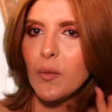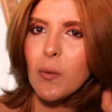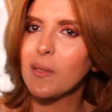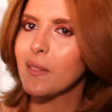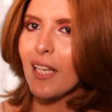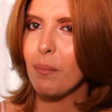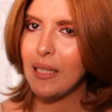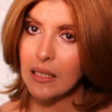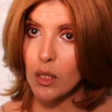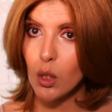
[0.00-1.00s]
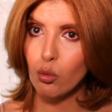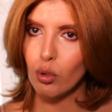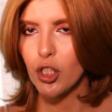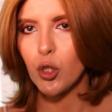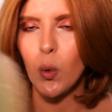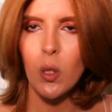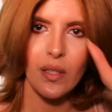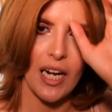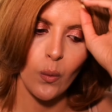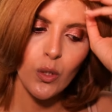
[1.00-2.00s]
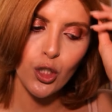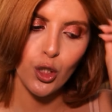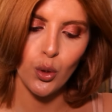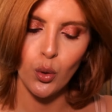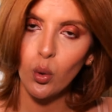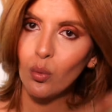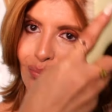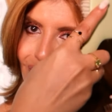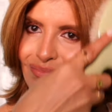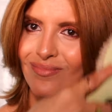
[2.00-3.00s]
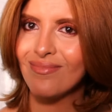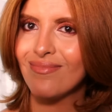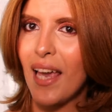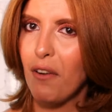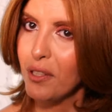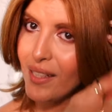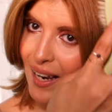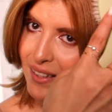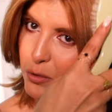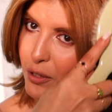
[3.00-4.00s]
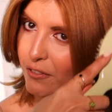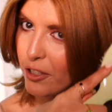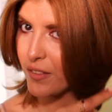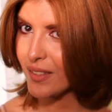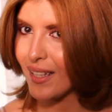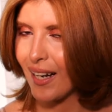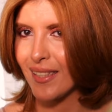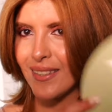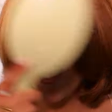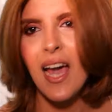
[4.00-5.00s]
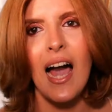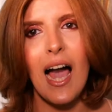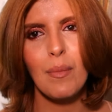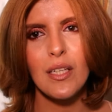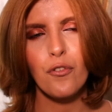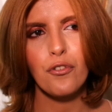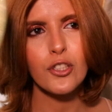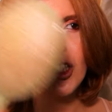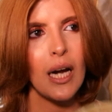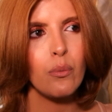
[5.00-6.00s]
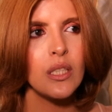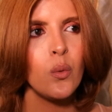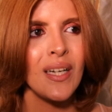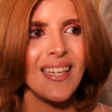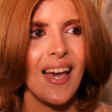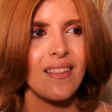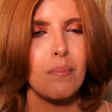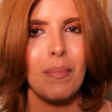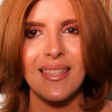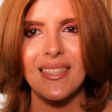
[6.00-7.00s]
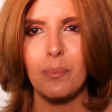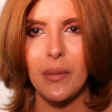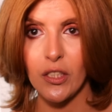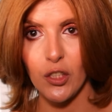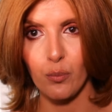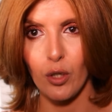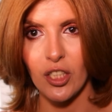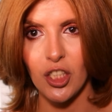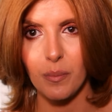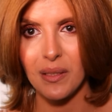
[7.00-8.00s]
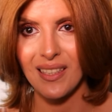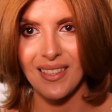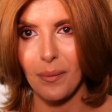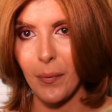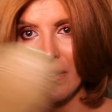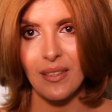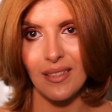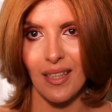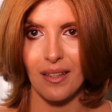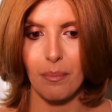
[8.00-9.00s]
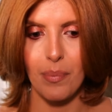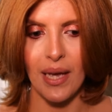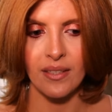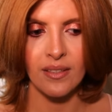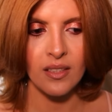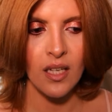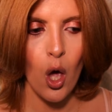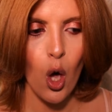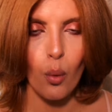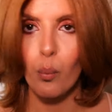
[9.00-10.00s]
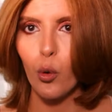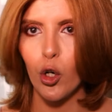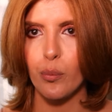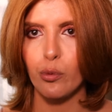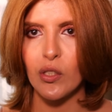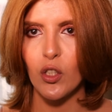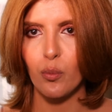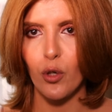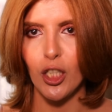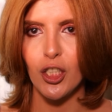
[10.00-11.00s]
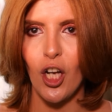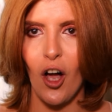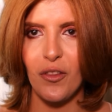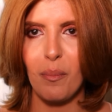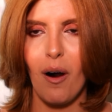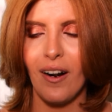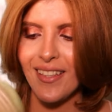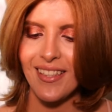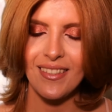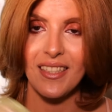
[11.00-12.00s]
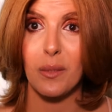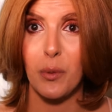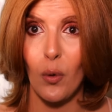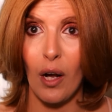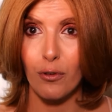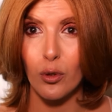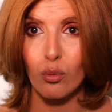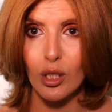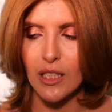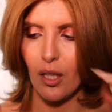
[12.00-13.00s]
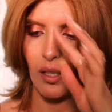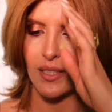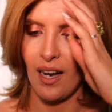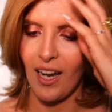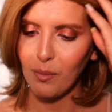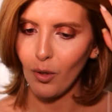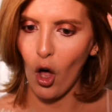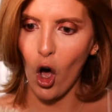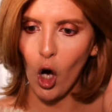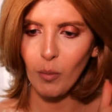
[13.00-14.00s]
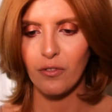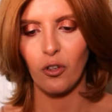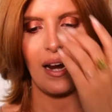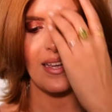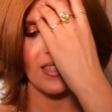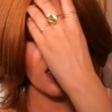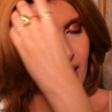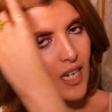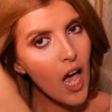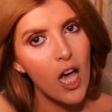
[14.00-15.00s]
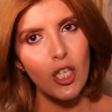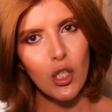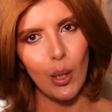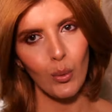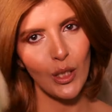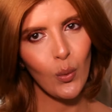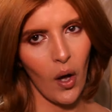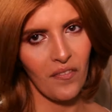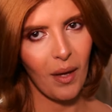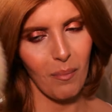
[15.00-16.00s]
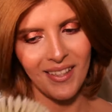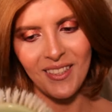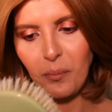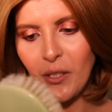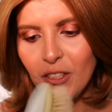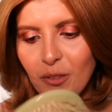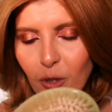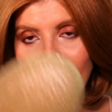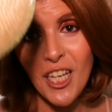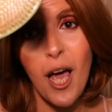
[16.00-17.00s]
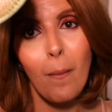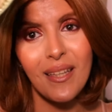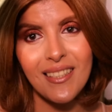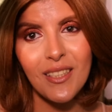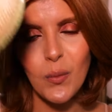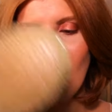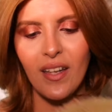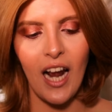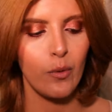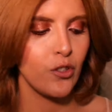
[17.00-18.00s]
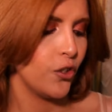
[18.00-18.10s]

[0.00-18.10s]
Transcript: was like my little ritual that I would do every night or every other night. I mean, in the future, I really want to get the Mason Pearson brush because apparently it's like the best Boar bristle brush on the market, and it's been around for a really long time, long before it existed. So I really want that Mason Pearson brush, but this is the one that I was